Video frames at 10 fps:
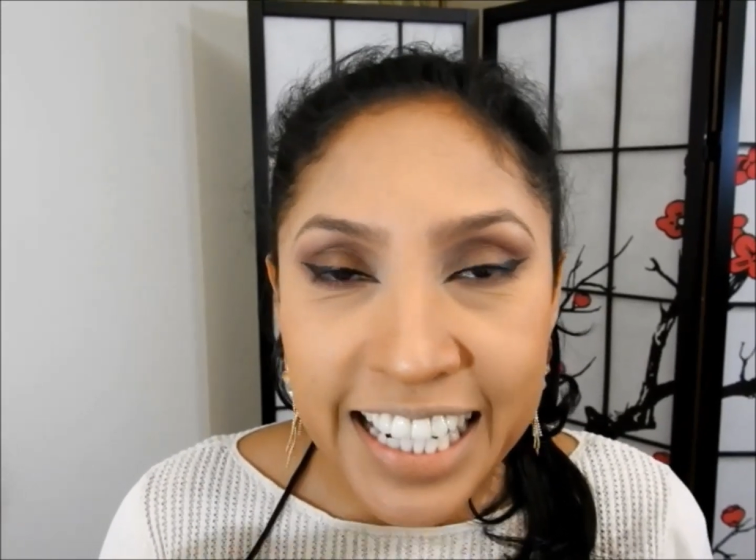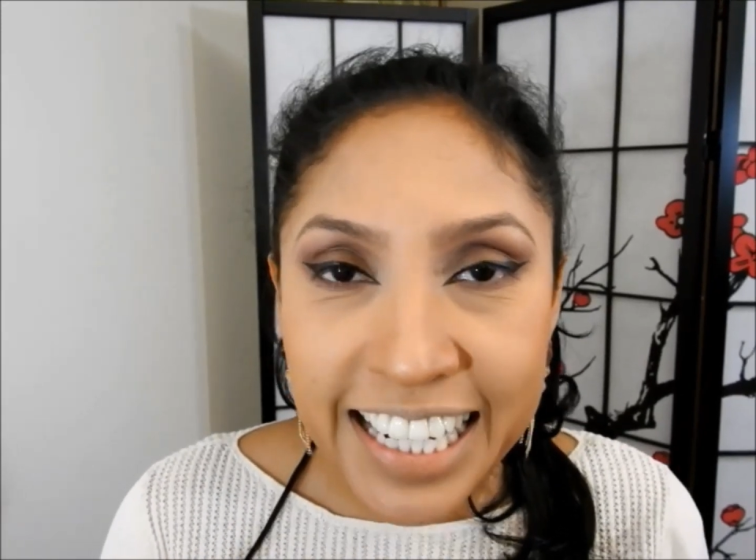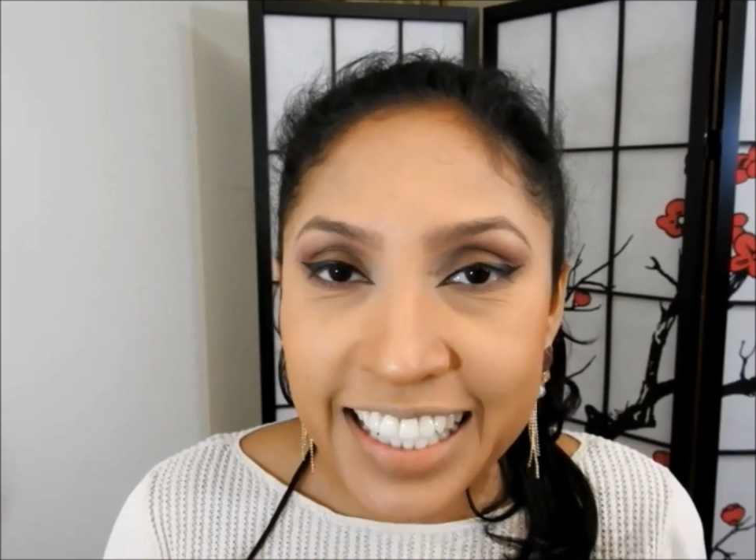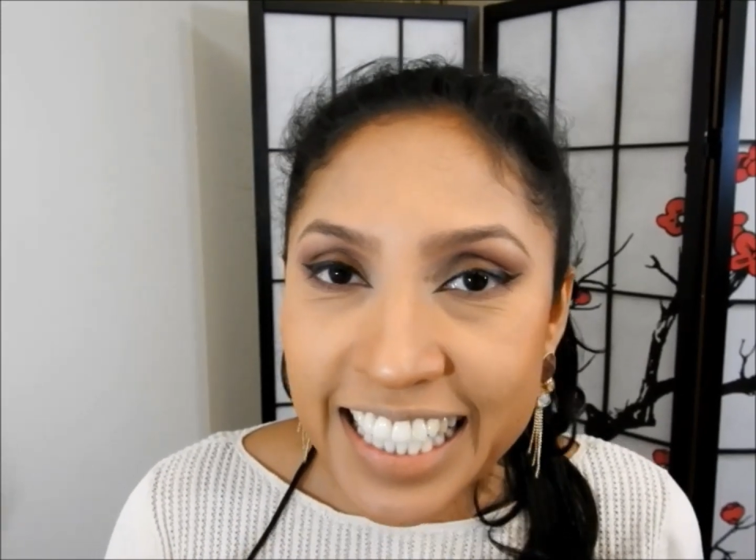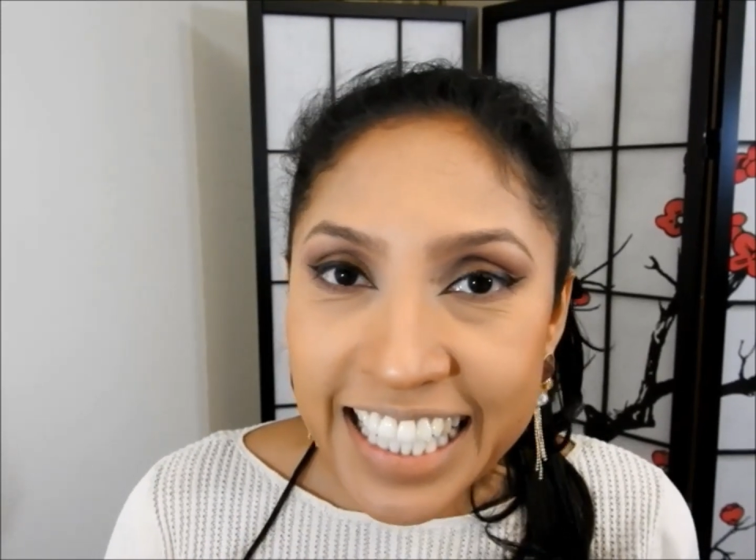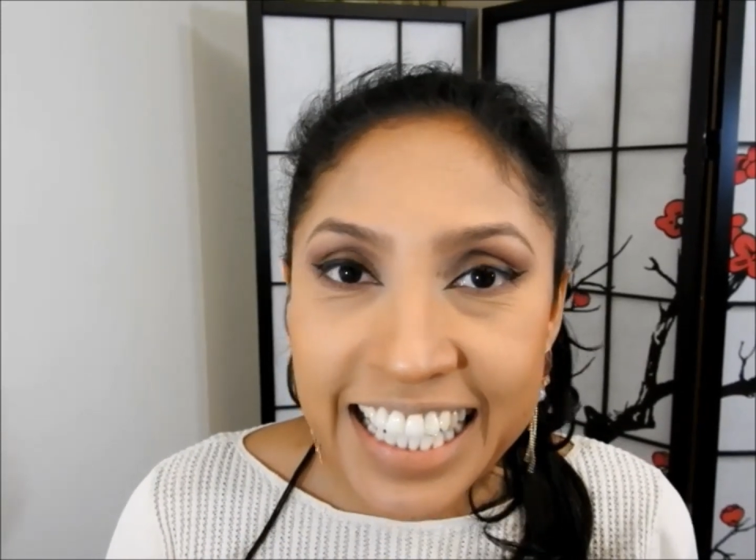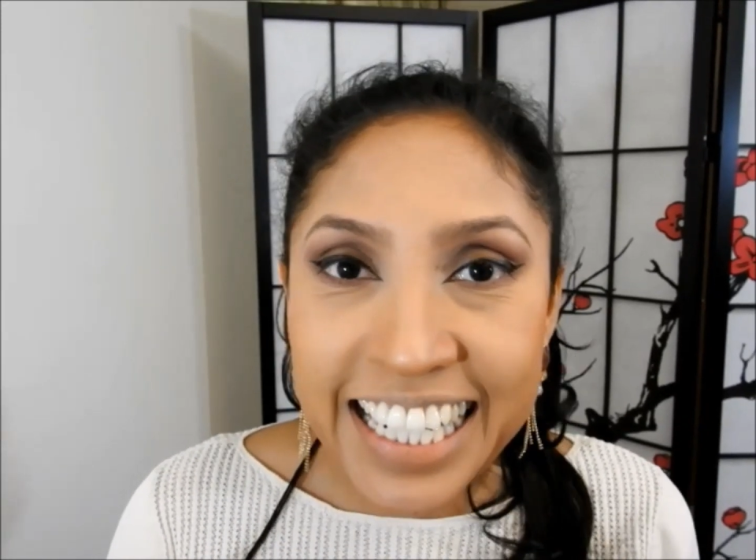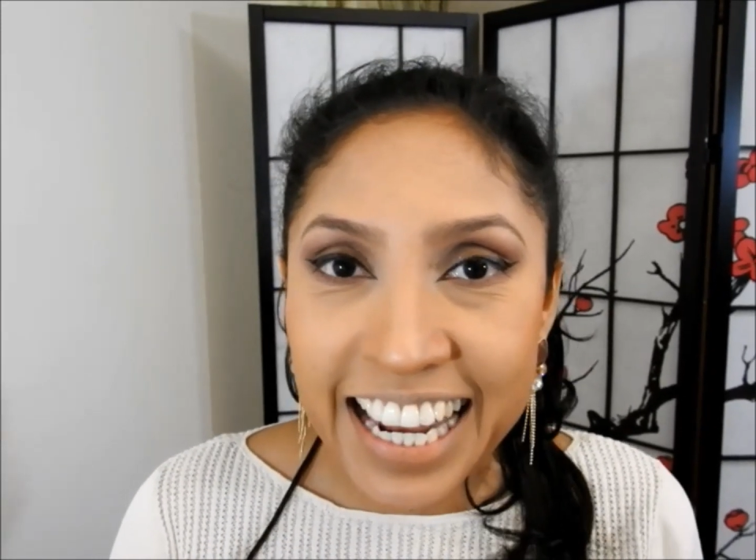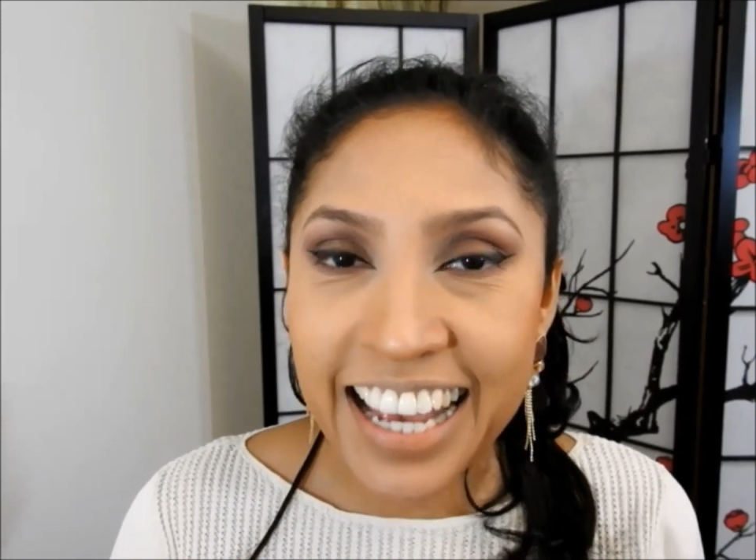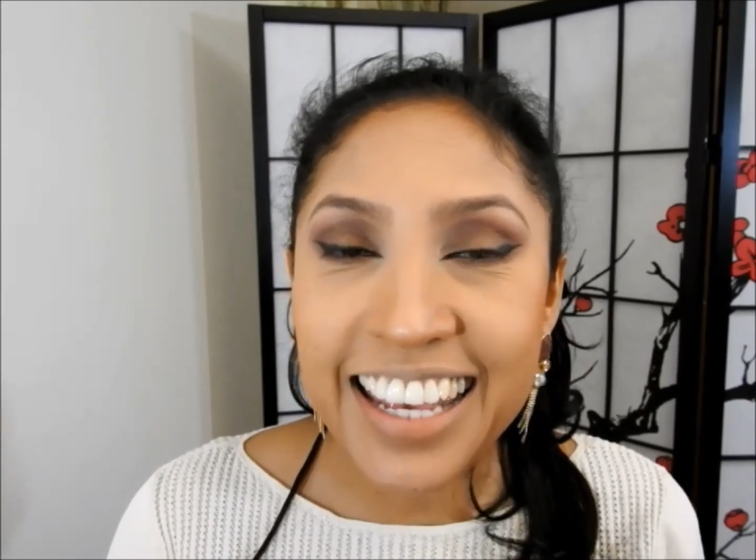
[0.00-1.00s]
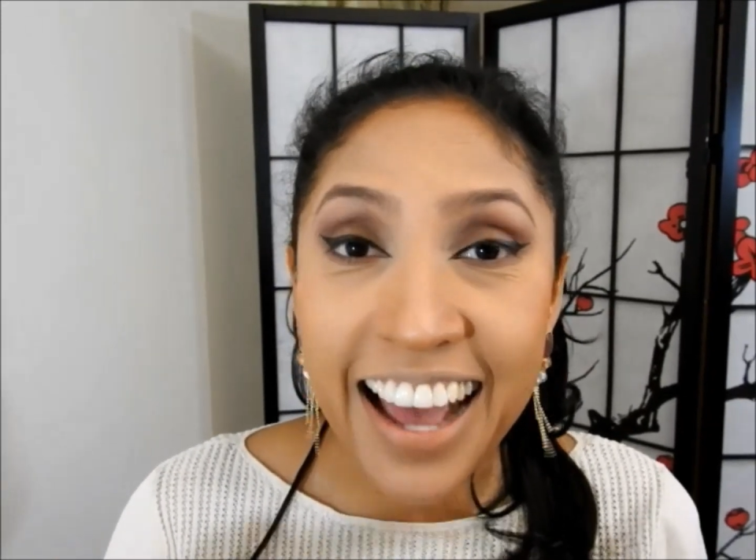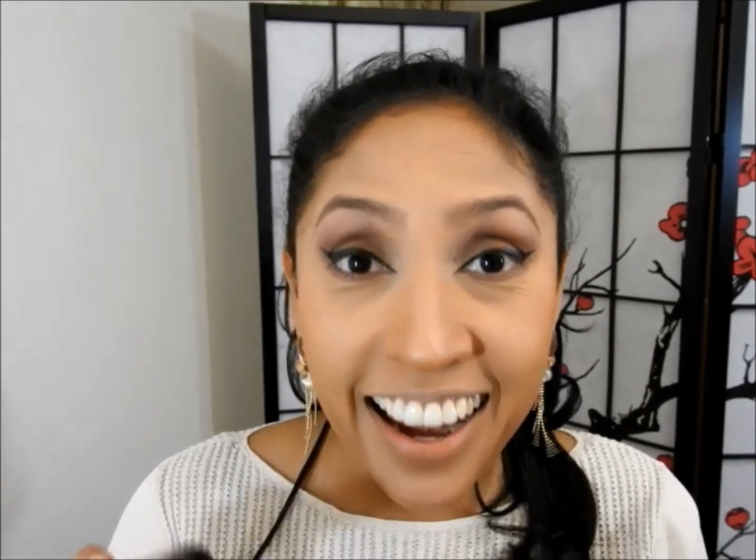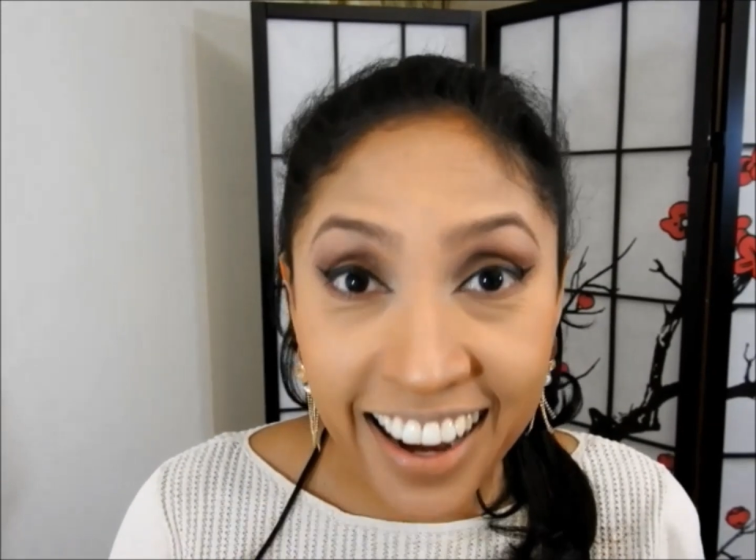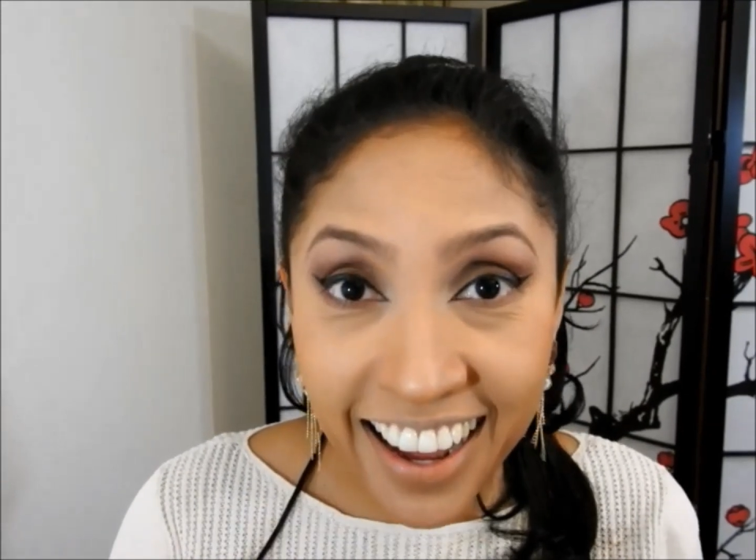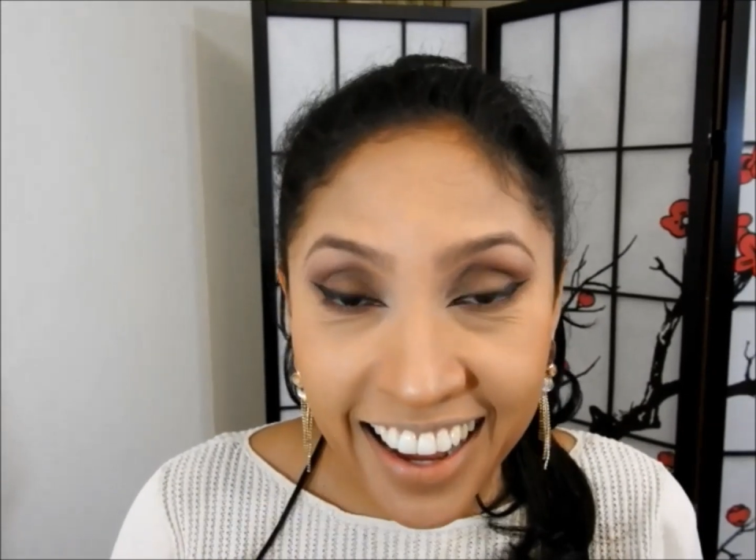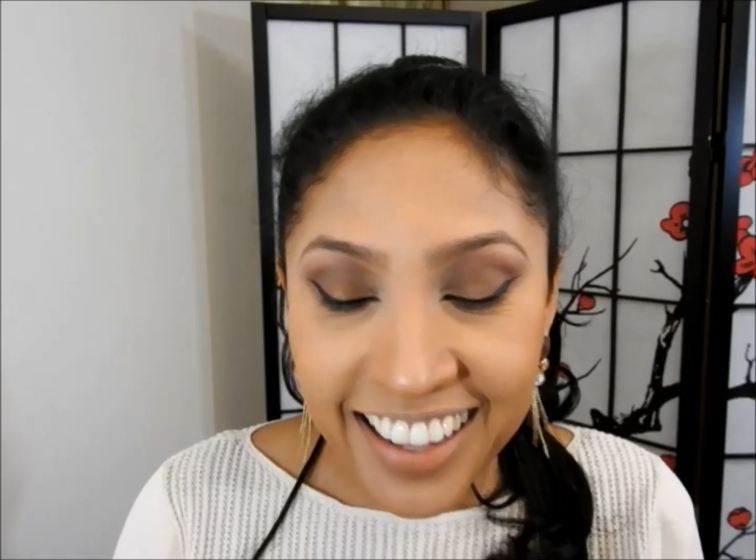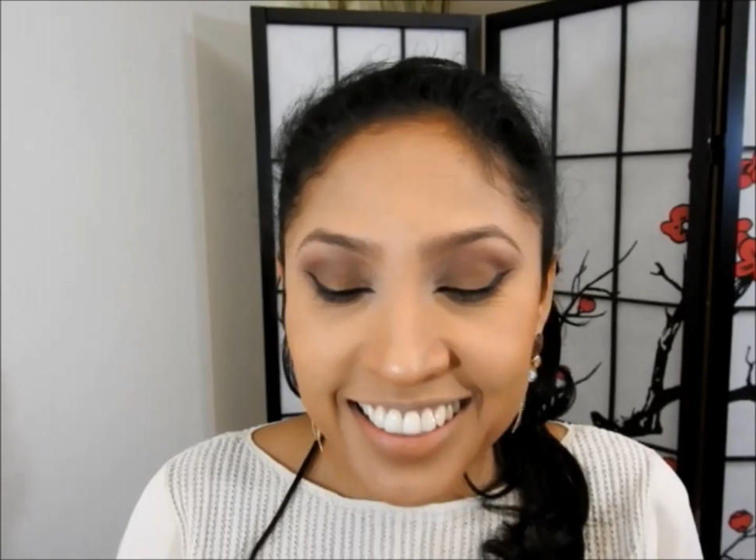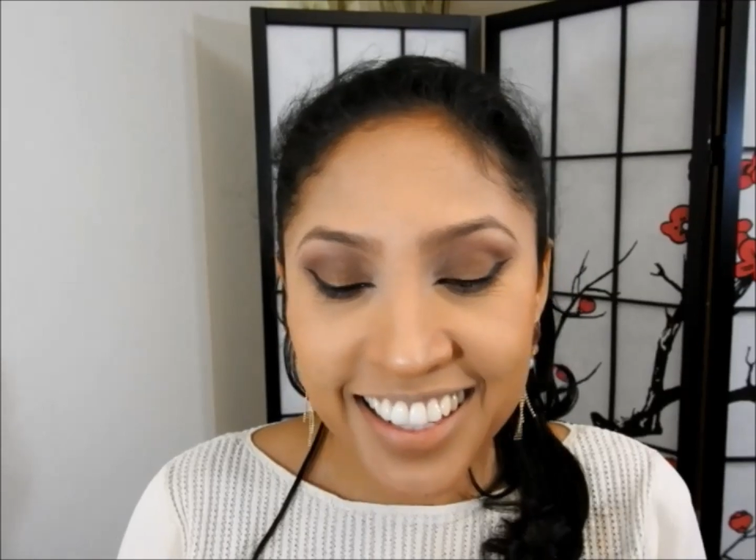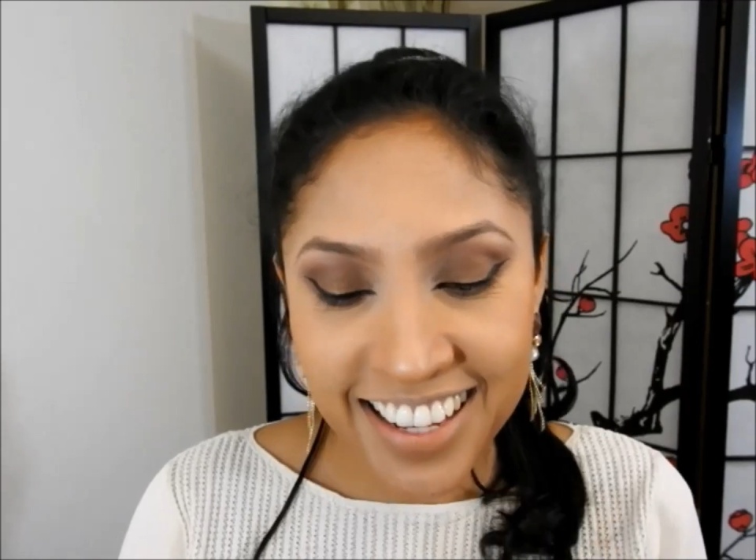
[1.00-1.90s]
I really like a lot.